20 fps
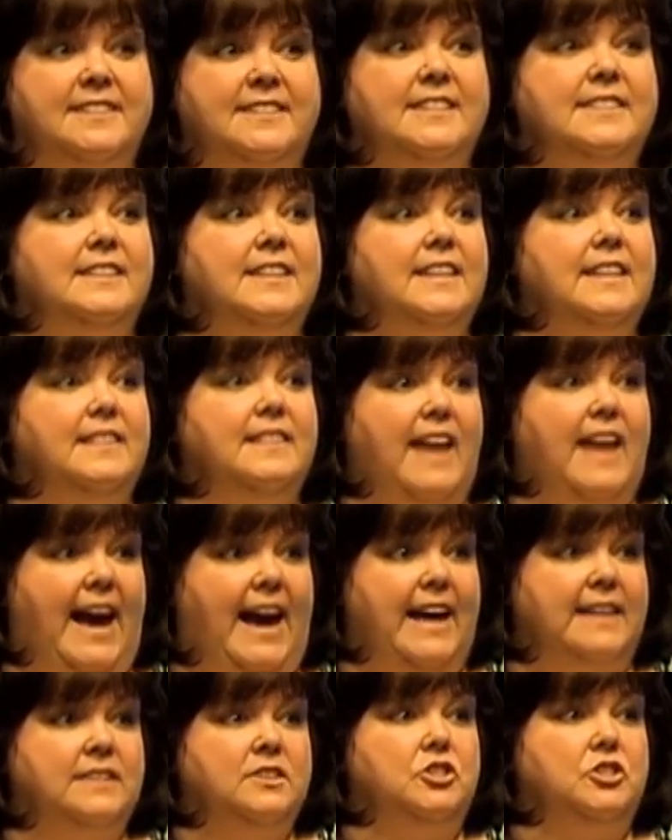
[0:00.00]
is the
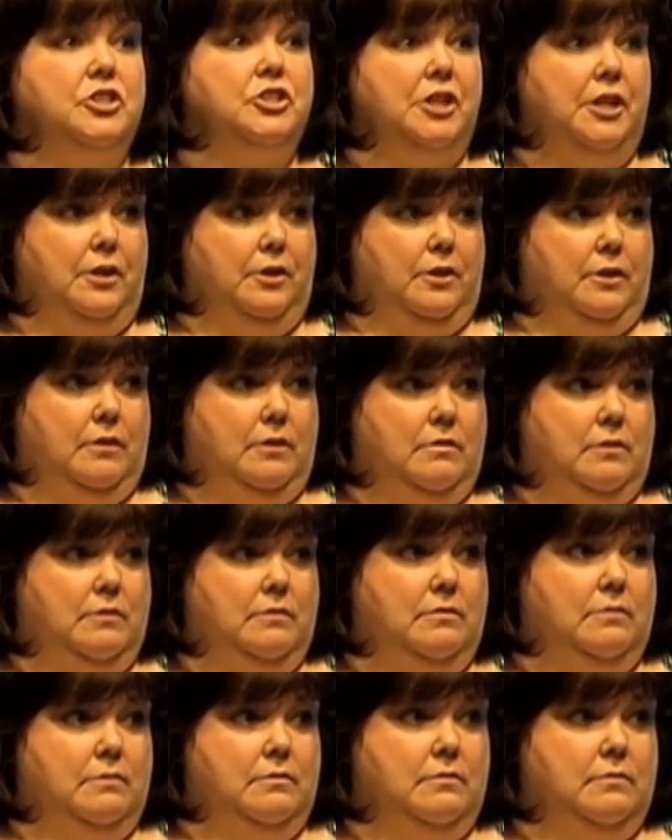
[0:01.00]
last year.
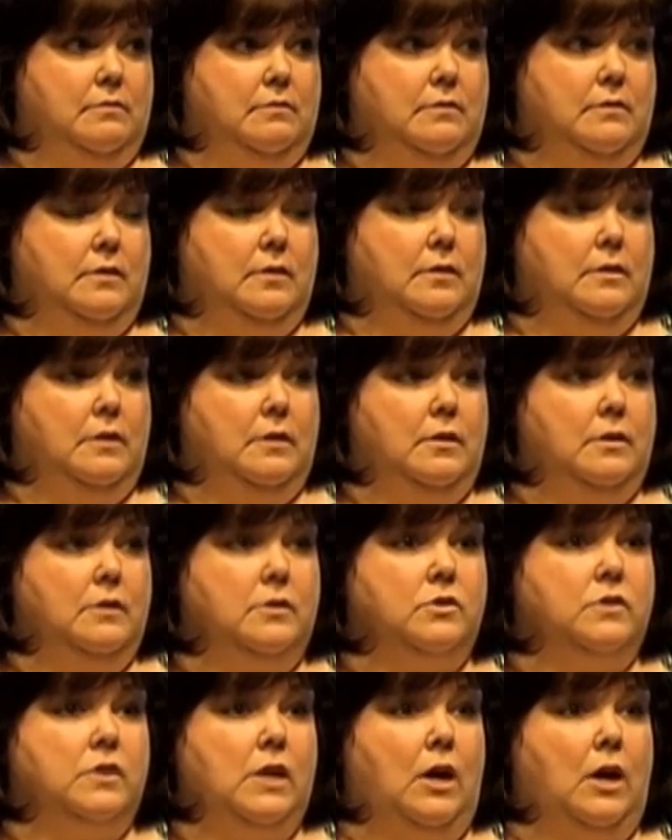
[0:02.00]

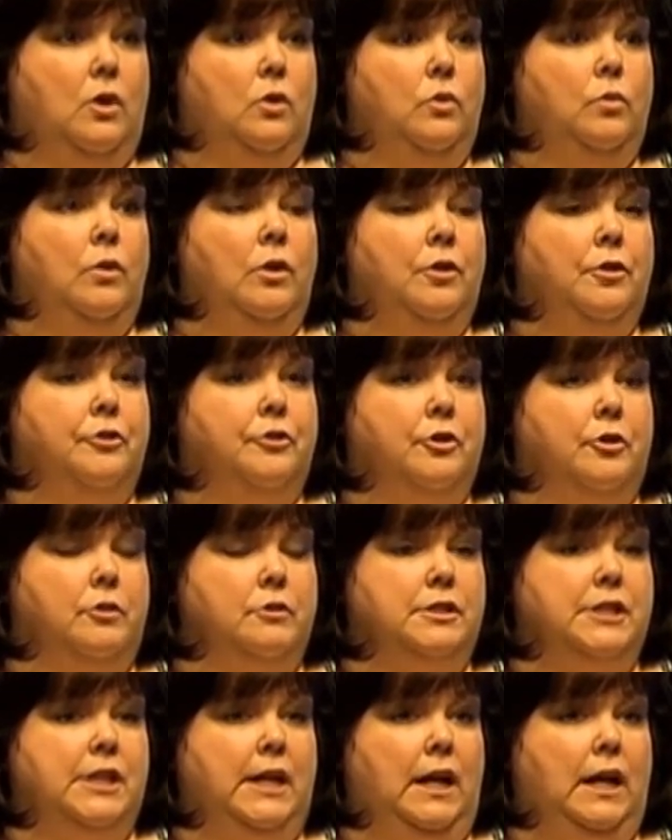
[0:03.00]
So
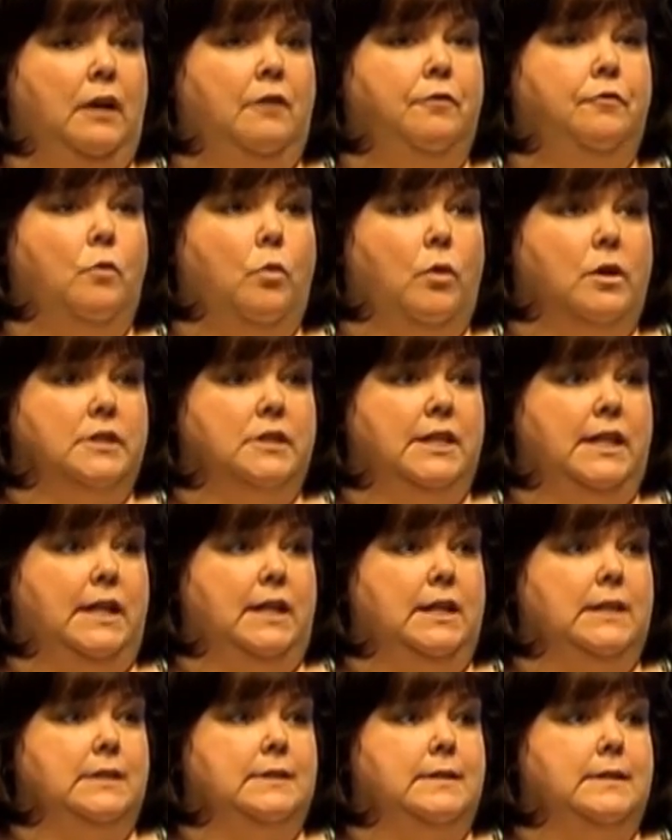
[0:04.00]

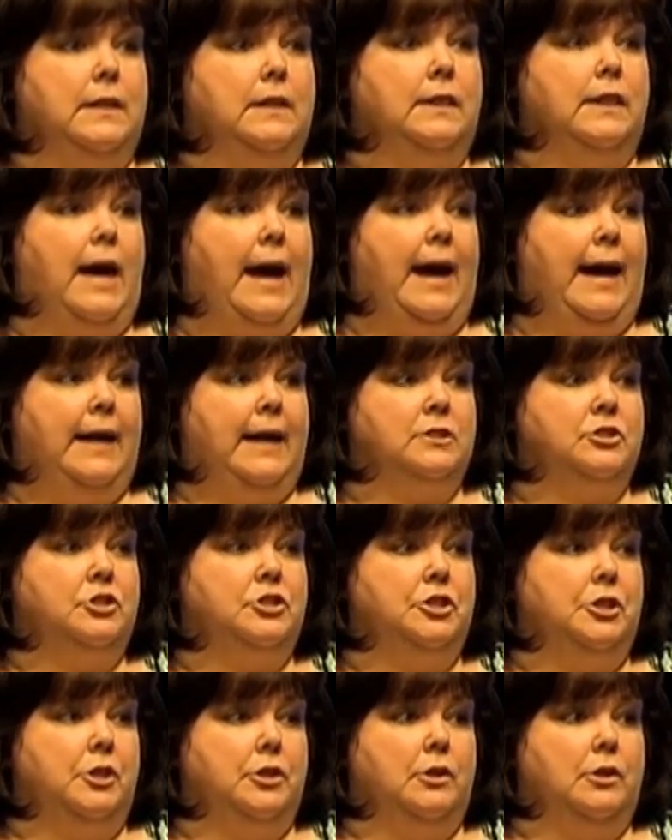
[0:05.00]
13-14 is the
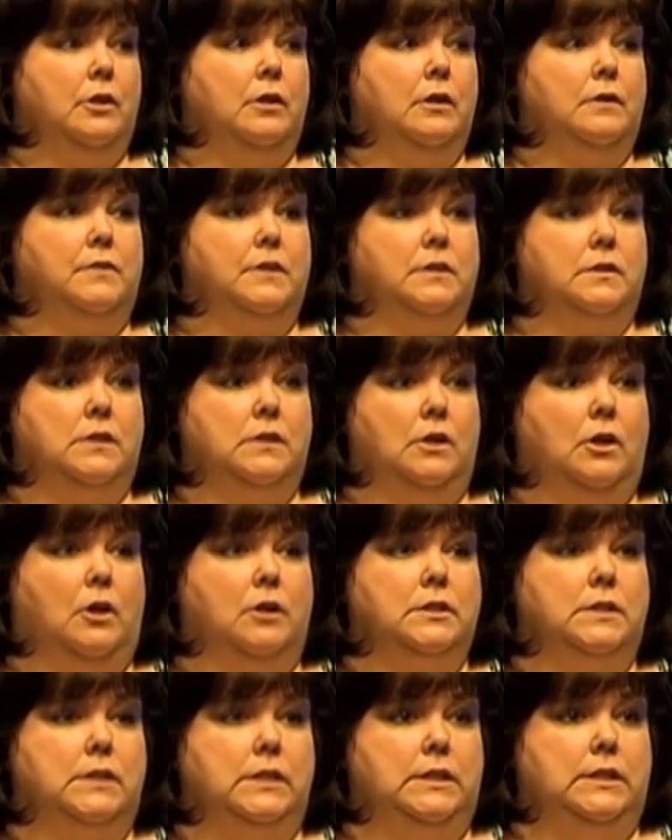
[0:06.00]
last year of the
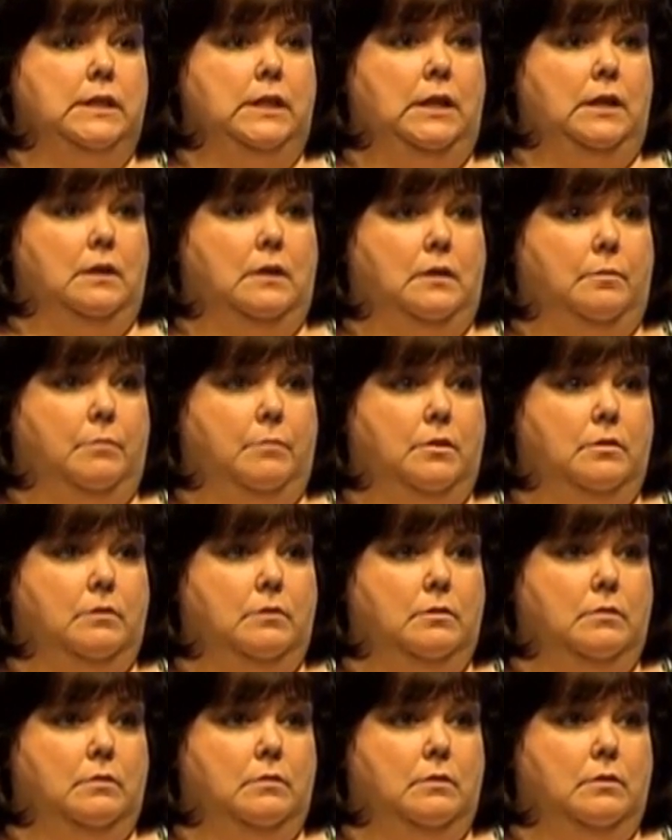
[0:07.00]
CRCTM.
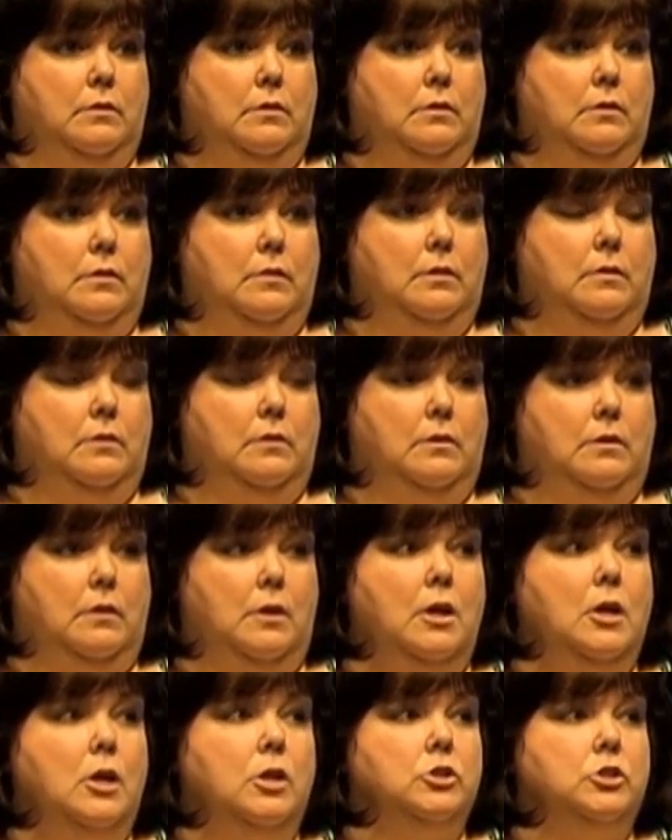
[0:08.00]

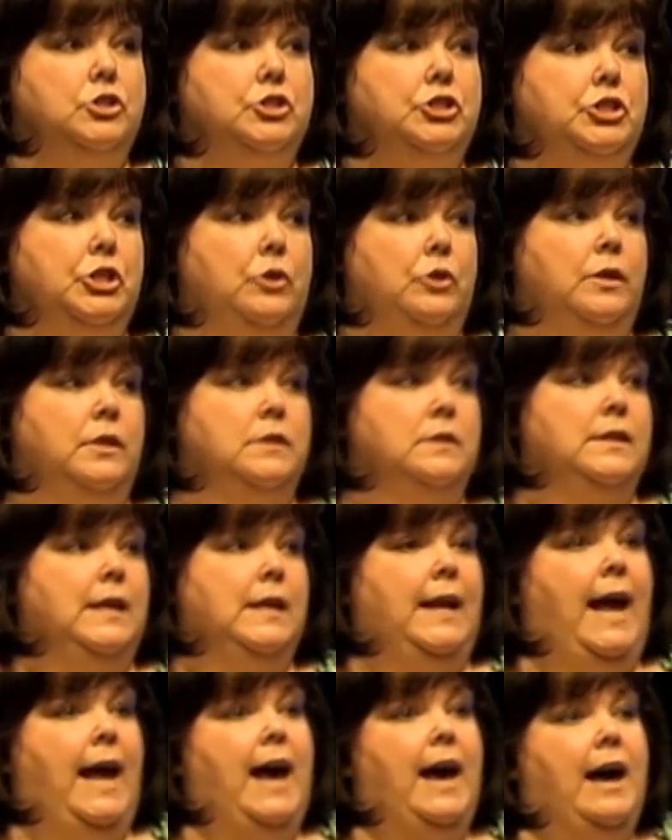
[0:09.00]
Students
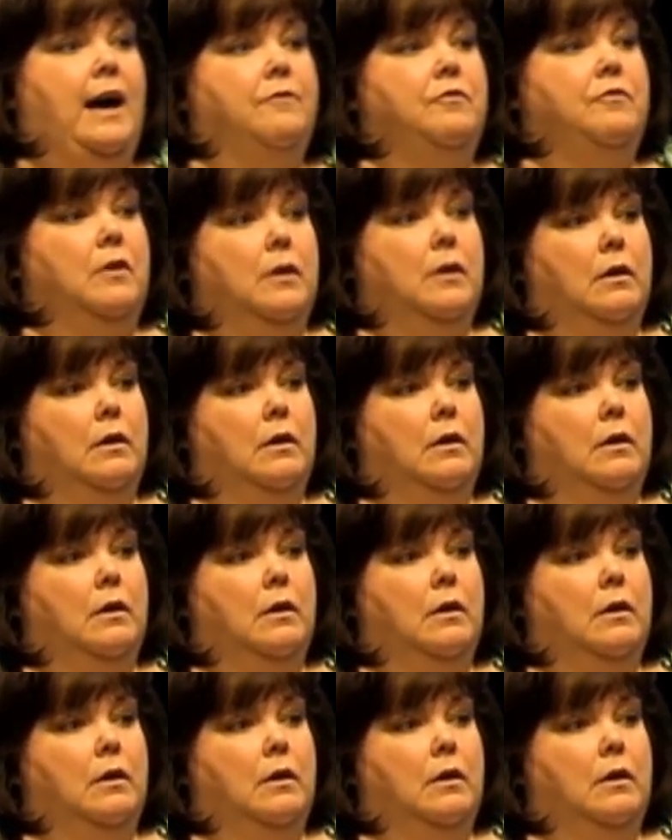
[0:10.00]
that have